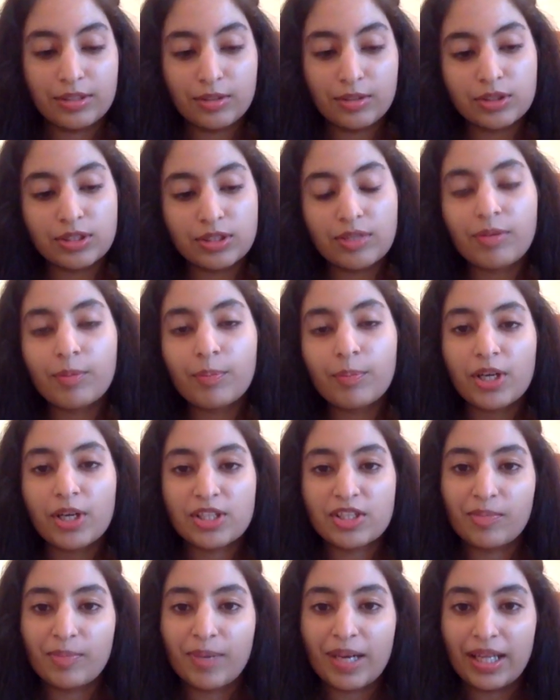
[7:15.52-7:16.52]
different
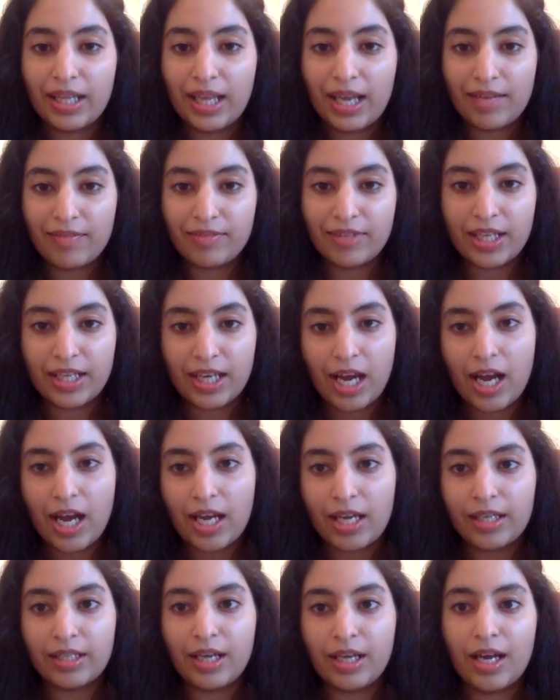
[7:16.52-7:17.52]
parts of my life that
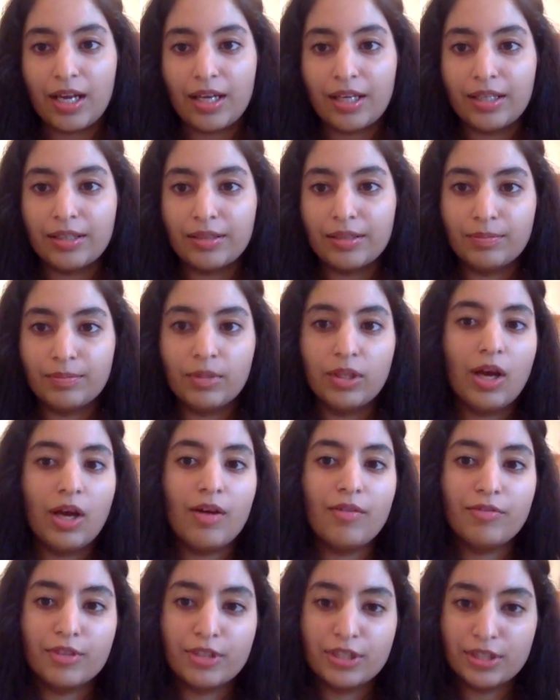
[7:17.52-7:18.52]
I
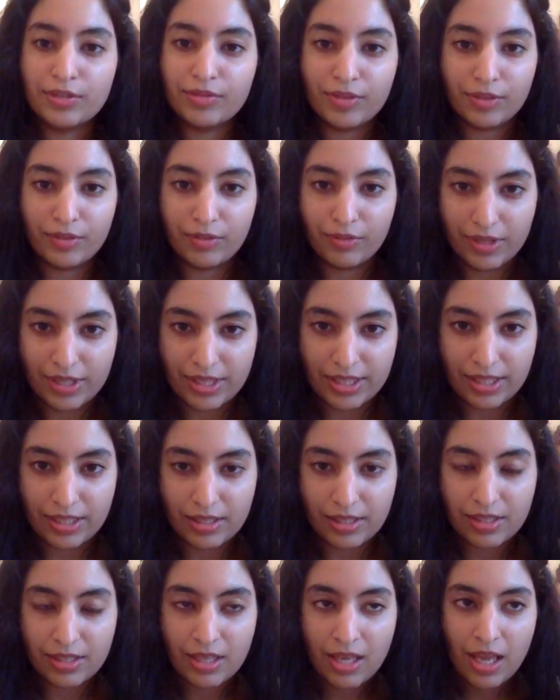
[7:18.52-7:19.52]
love for different
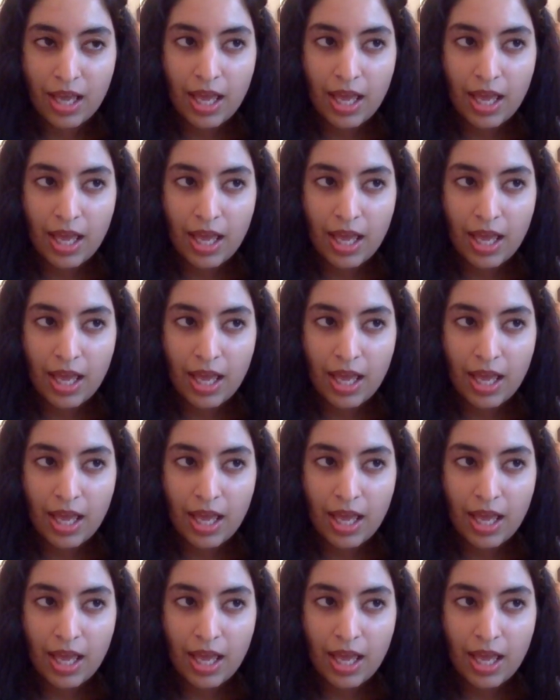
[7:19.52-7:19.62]
reasons.